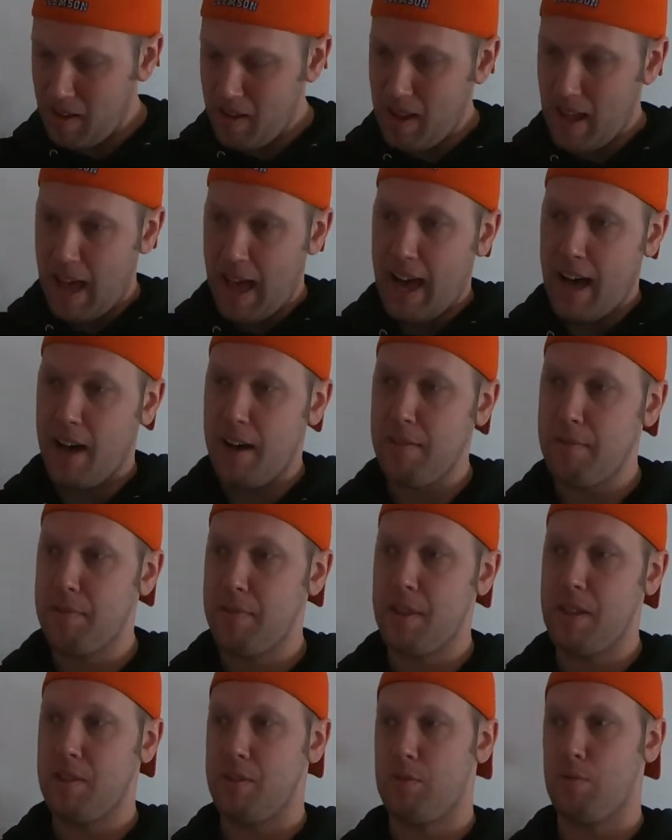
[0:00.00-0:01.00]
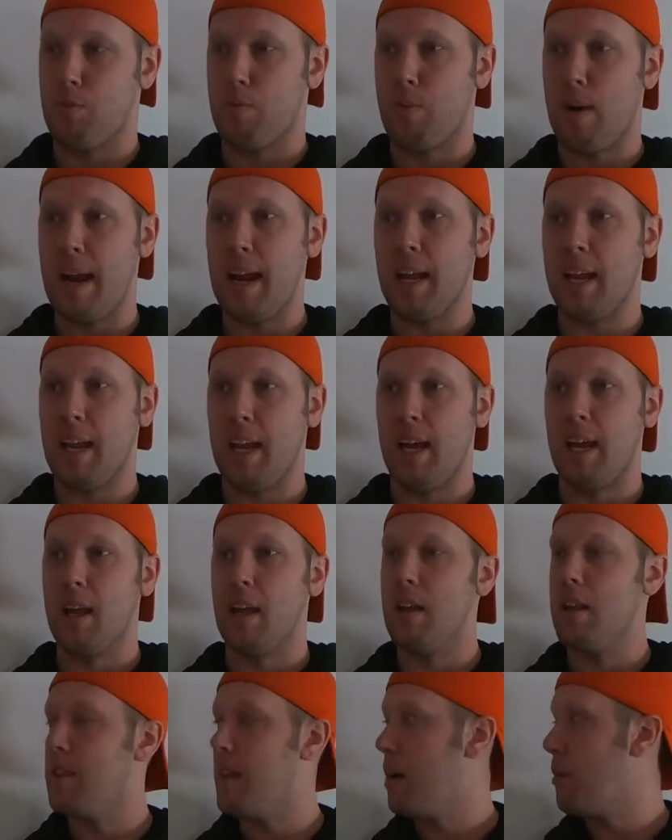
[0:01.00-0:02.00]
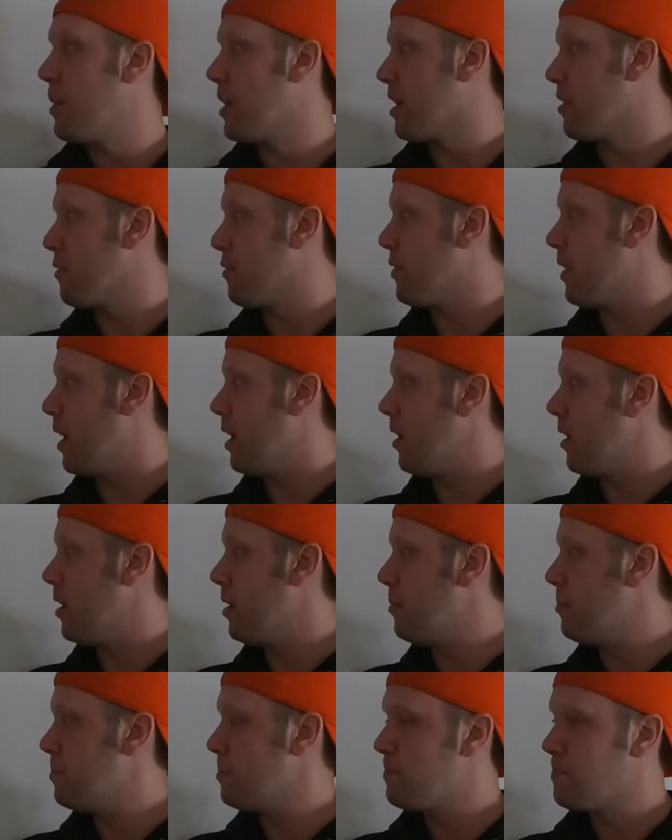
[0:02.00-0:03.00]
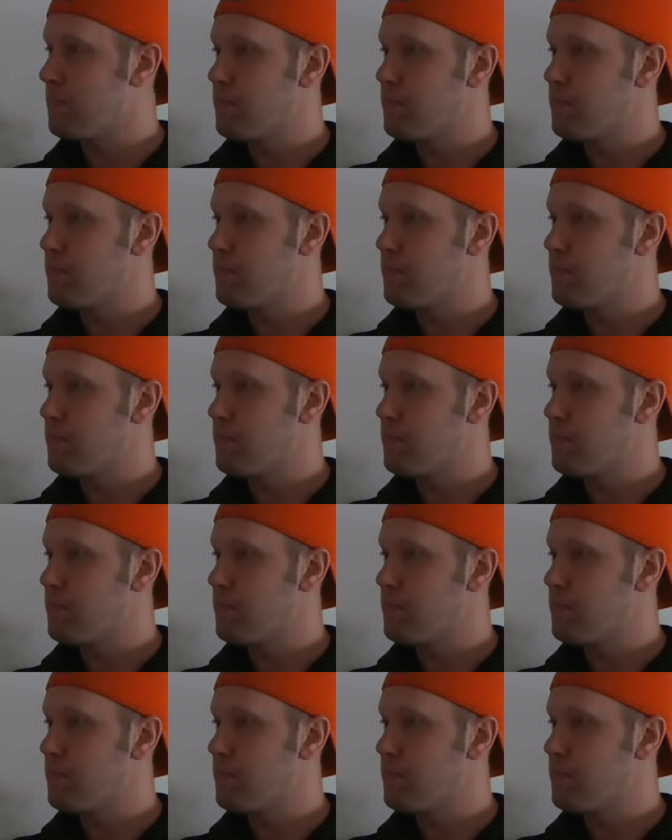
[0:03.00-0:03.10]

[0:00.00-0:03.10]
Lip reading: have this ranking that we can follow,